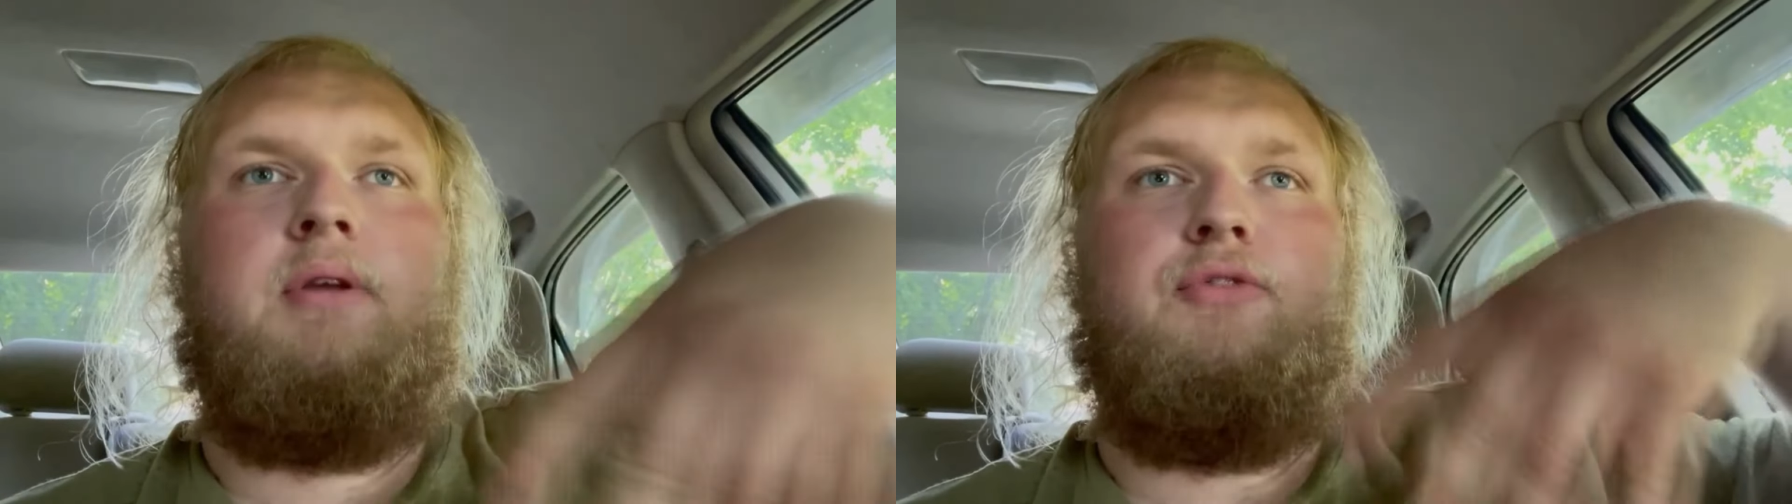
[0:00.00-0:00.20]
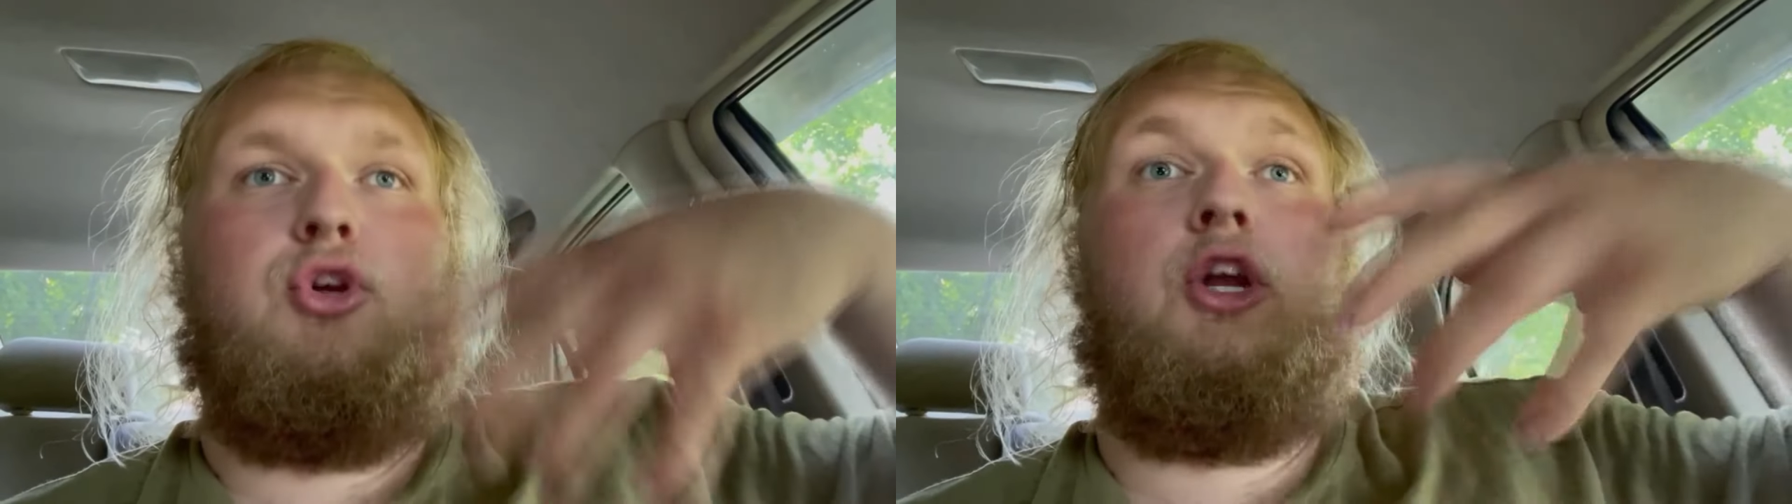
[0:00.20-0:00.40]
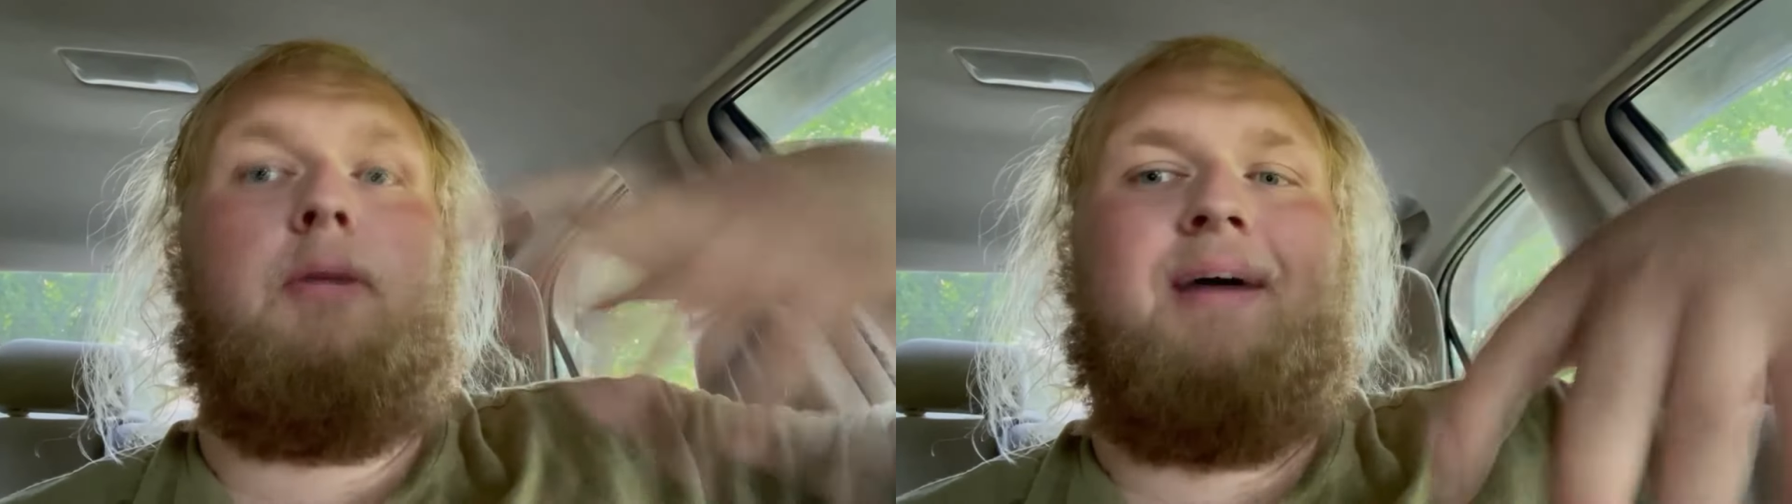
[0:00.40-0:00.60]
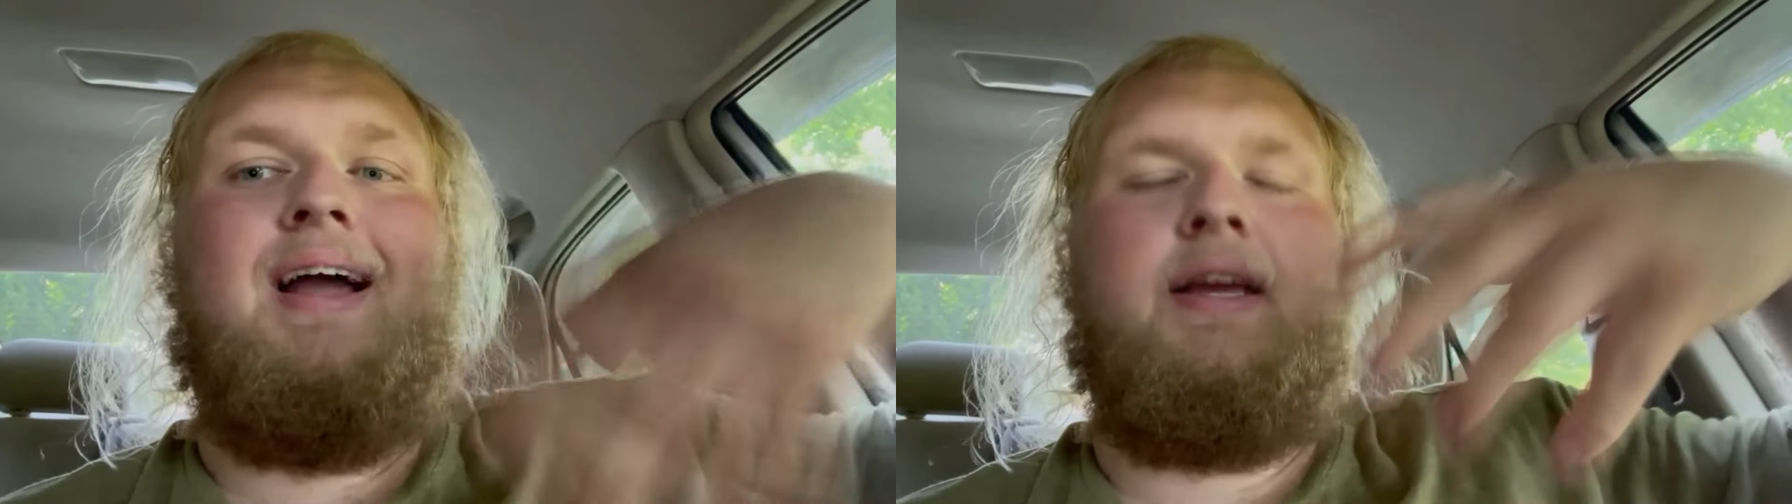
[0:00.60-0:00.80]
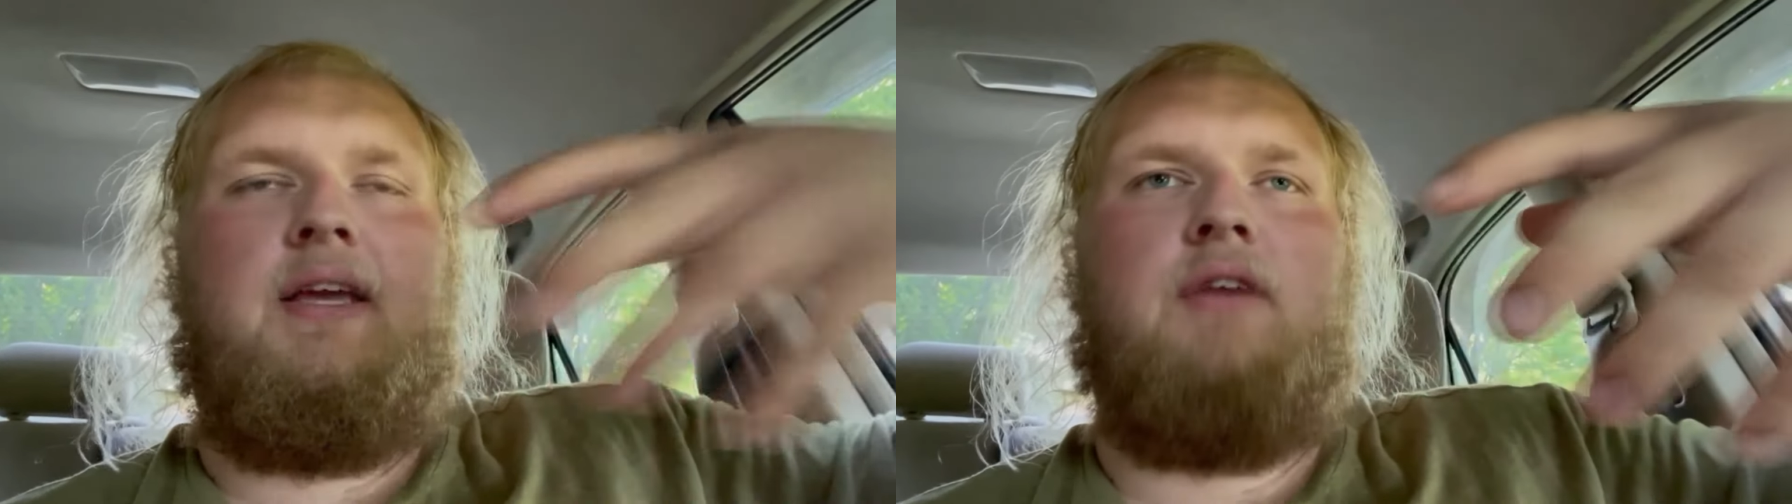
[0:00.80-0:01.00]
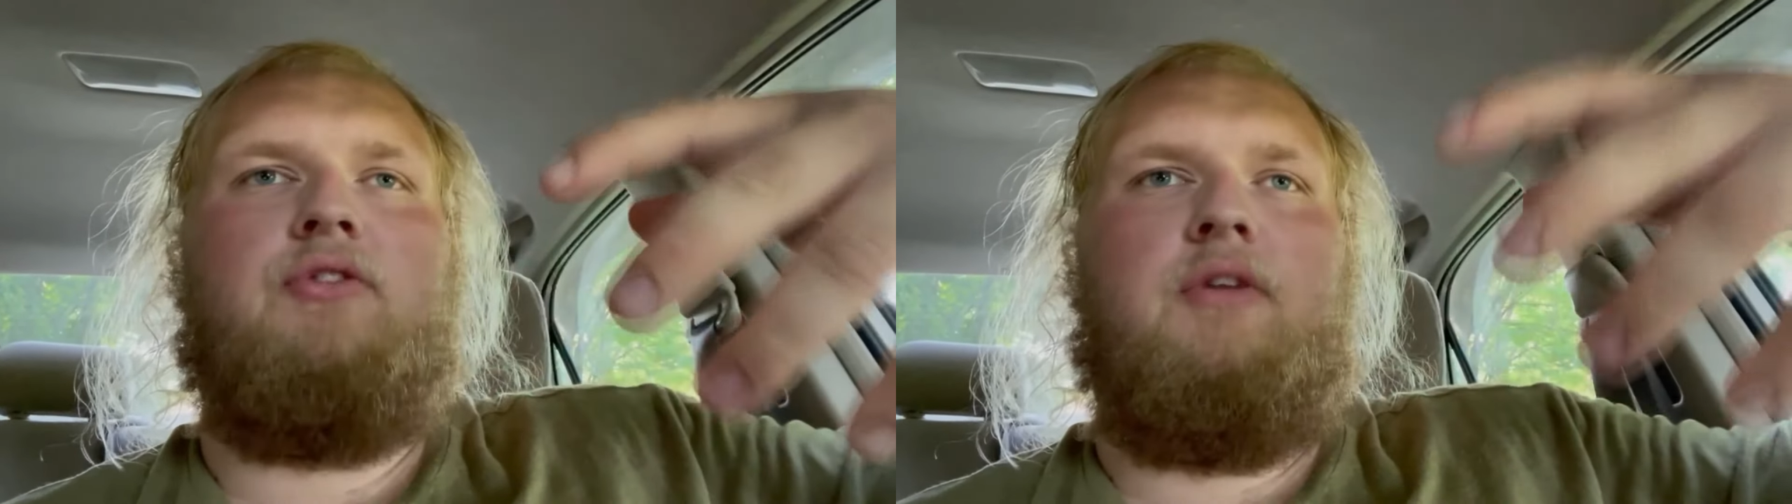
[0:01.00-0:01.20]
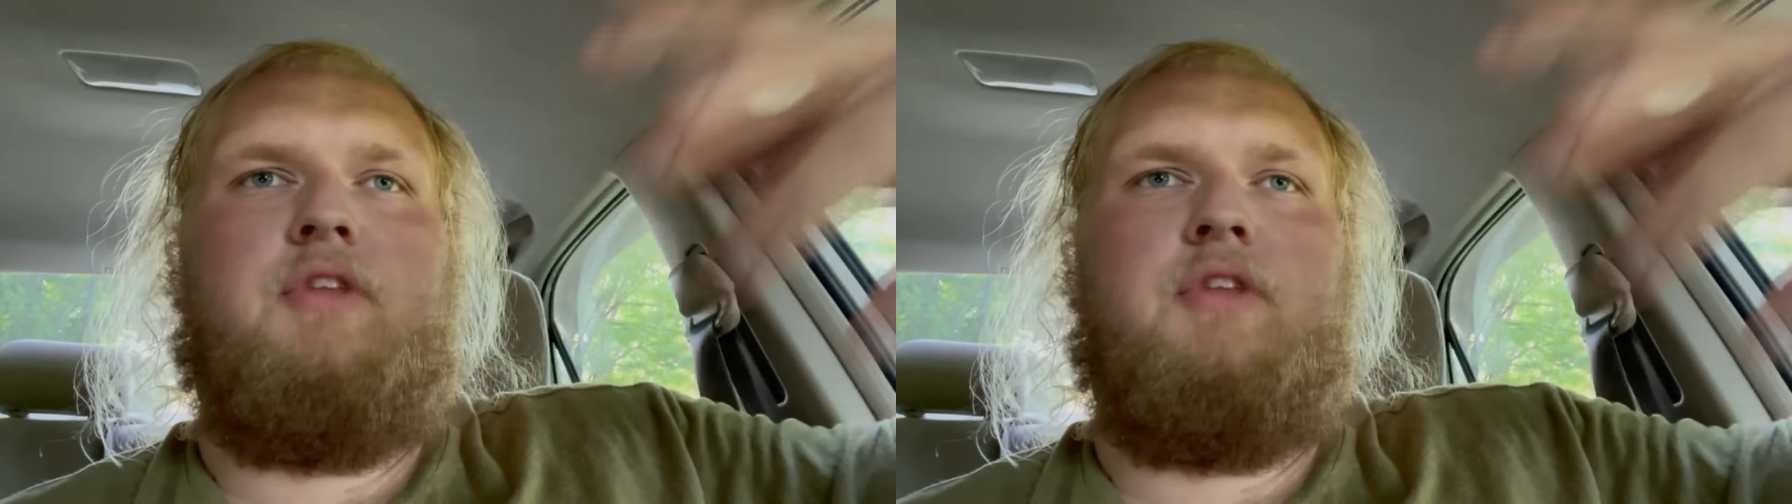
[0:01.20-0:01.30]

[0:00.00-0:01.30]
if you're going to buy a Kicks of